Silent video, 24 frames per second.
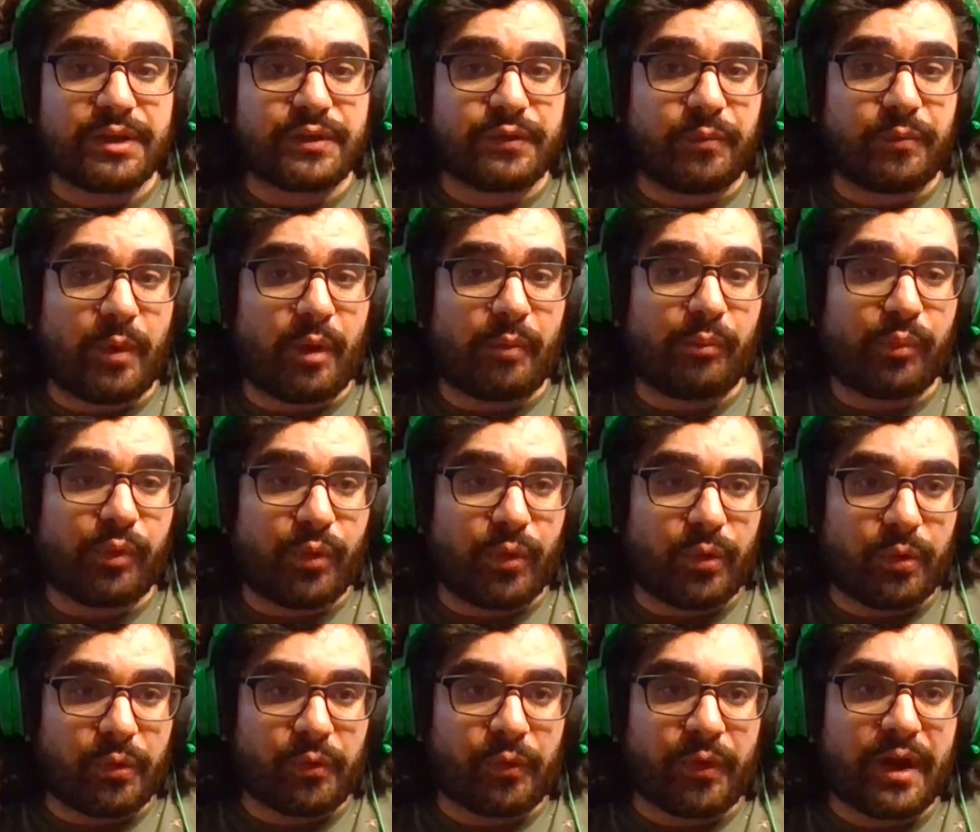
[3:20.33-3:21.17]
from our
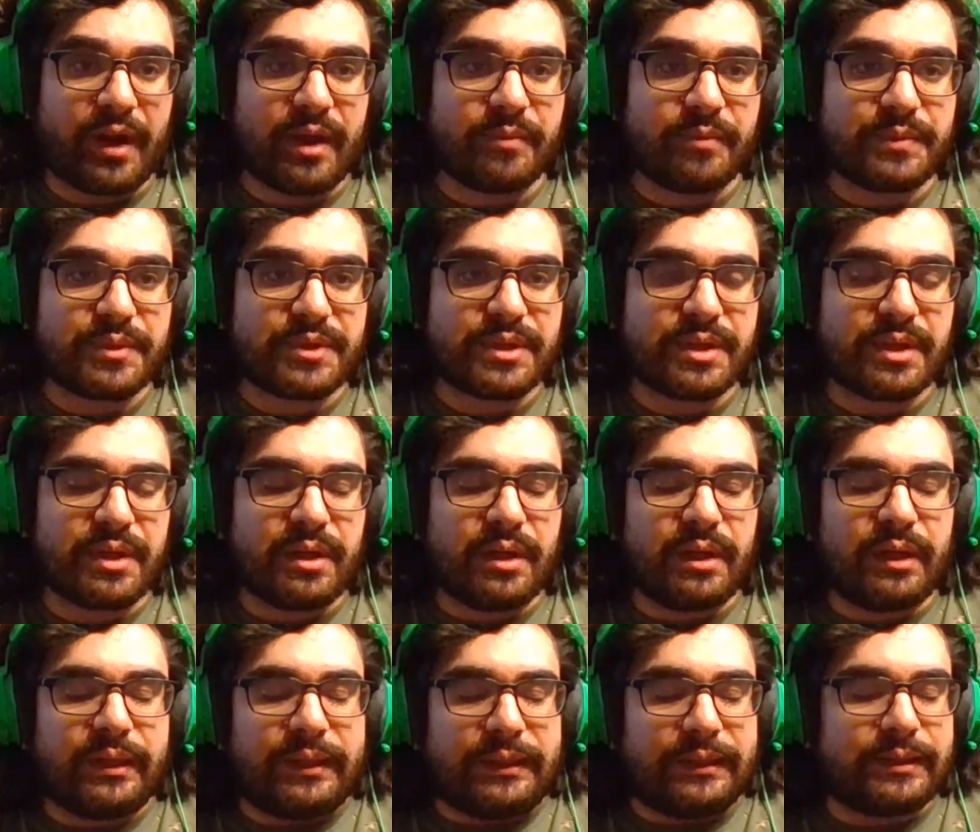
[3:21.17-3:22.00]
programs,
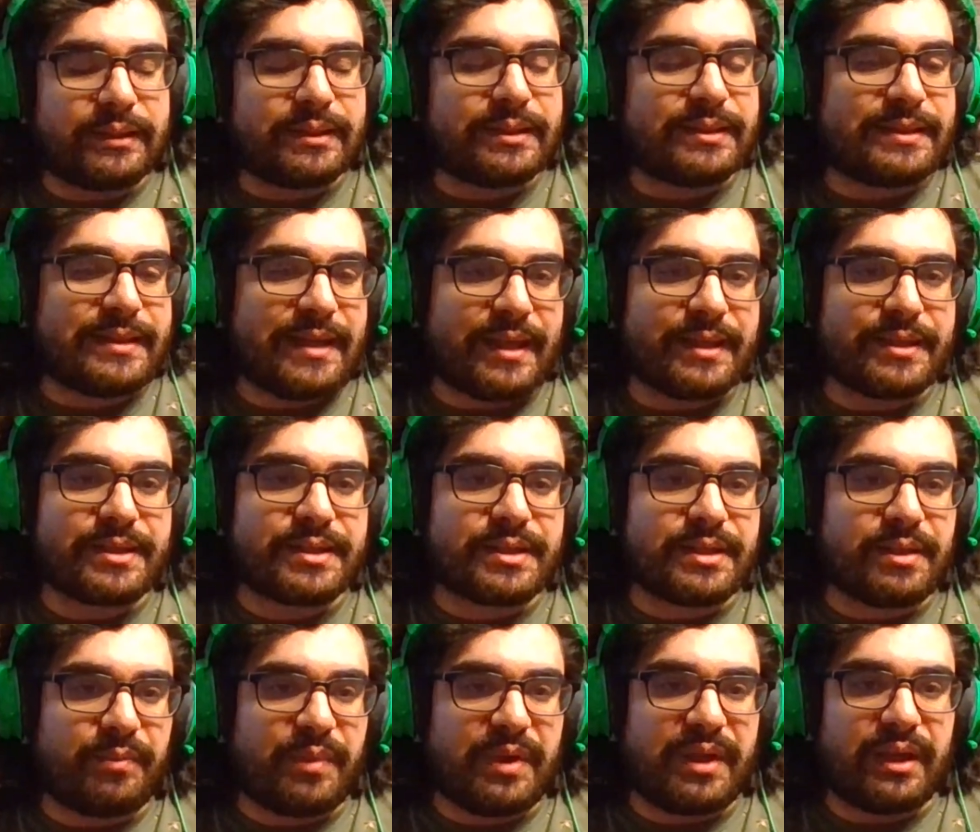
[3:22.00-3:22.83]
it tends
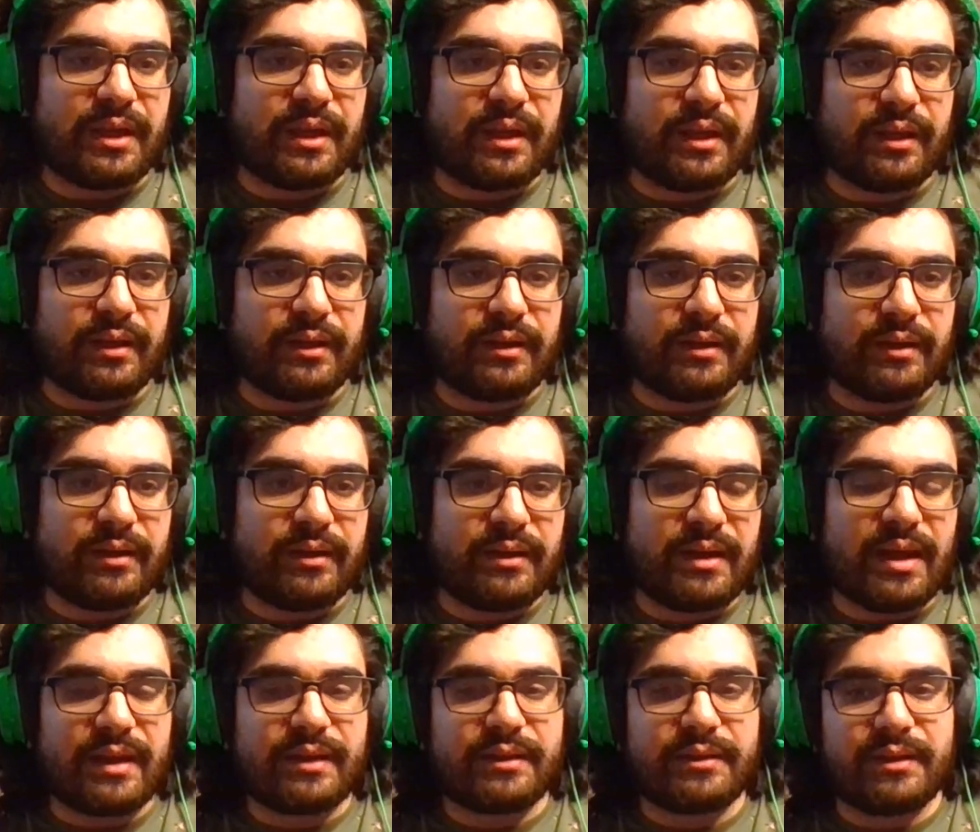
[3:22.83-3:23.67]
to be
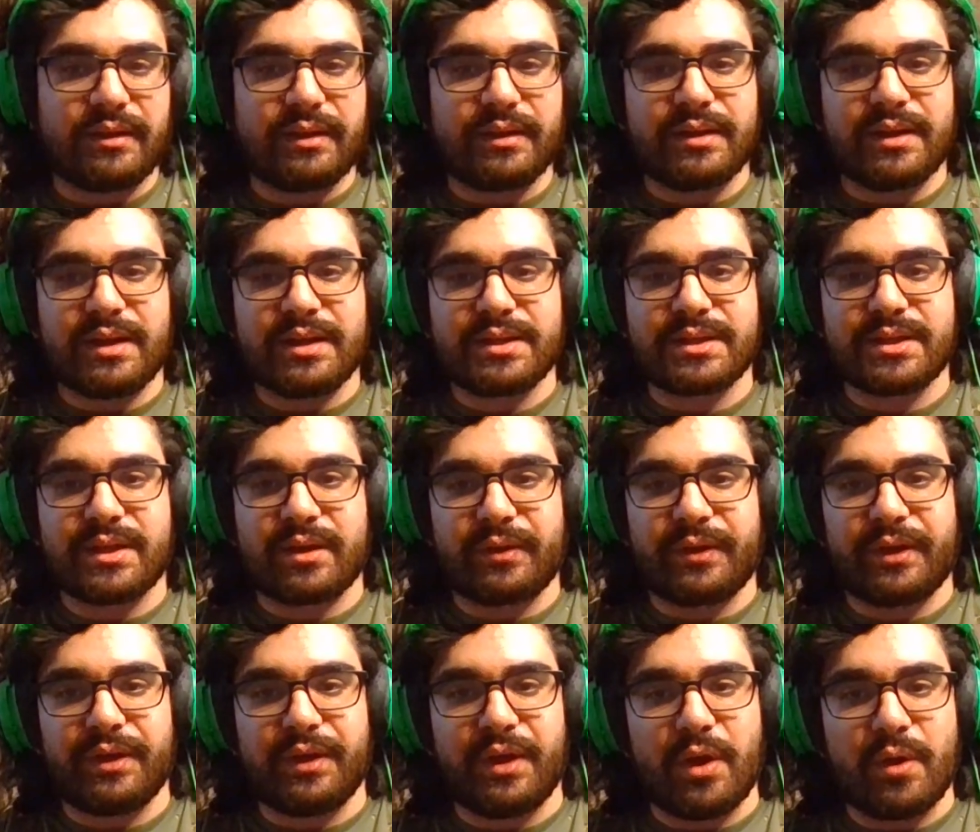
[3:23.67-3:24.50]
not
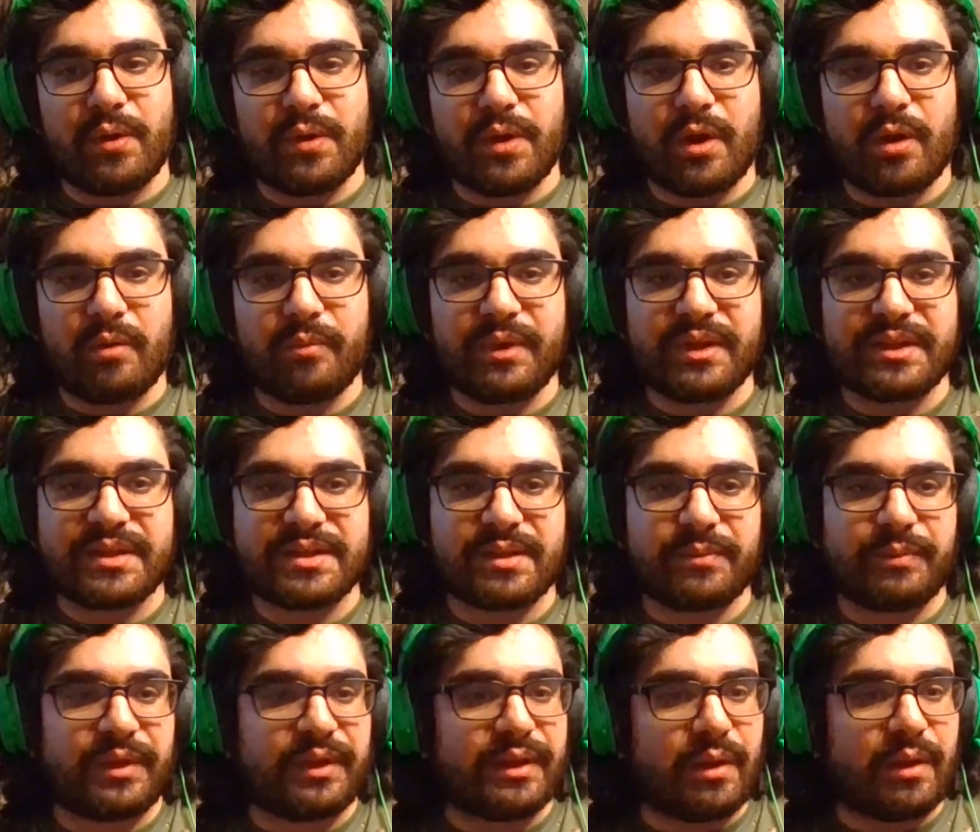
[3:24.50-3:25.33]
necessarily a no-no, but
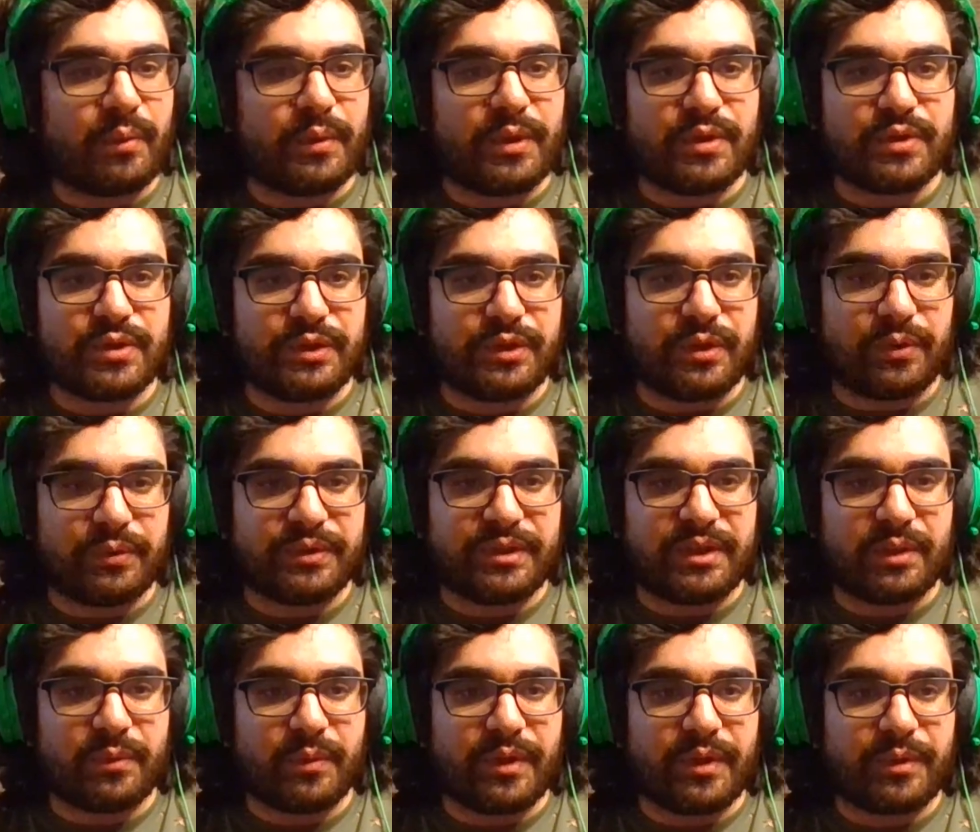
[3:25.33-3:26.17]
something that we usually don't
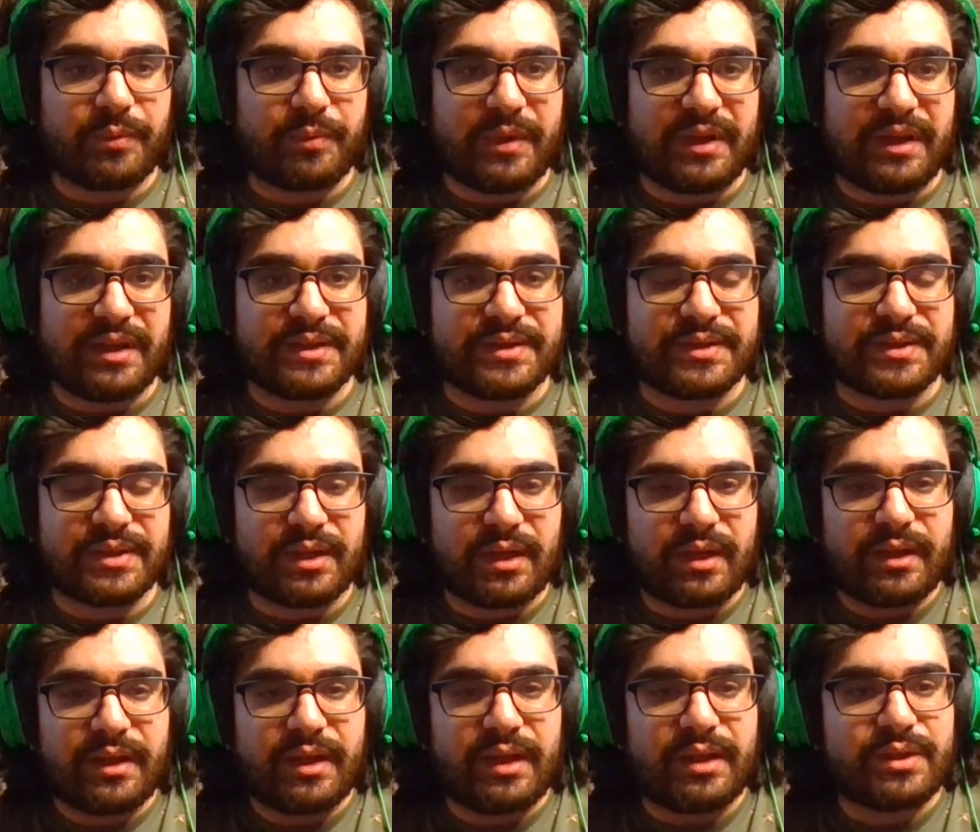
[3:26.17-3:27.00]
deal with because
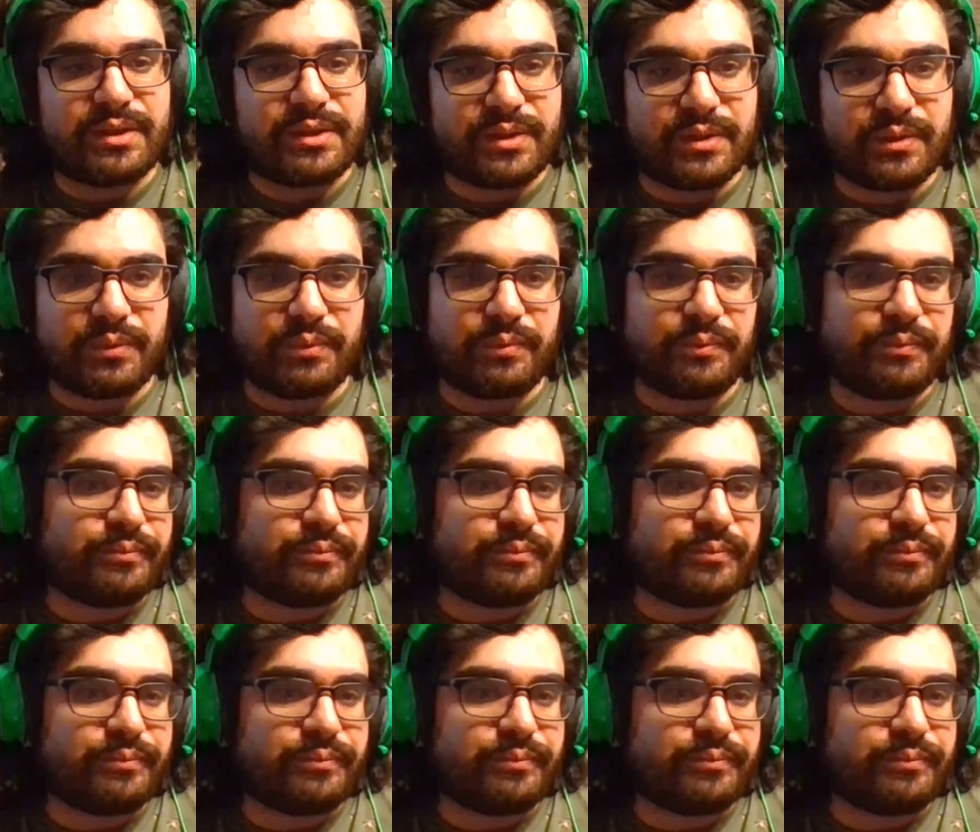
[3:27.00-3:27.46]
it's